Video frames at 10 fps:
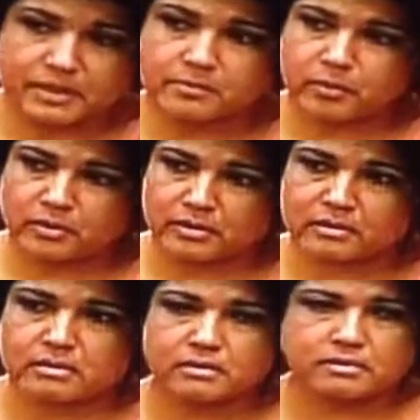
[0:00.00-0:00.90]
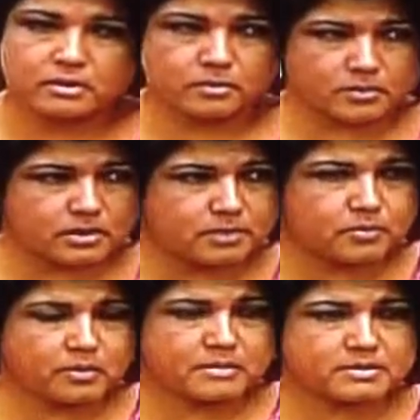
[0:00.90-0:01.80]
be important. The community
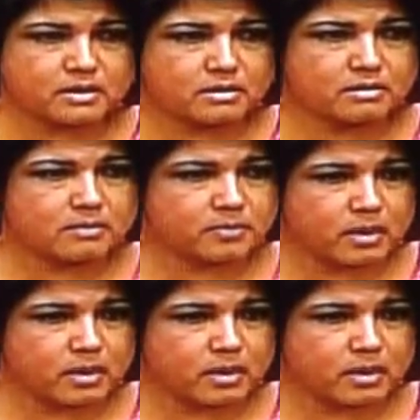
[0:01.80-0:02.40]
programs are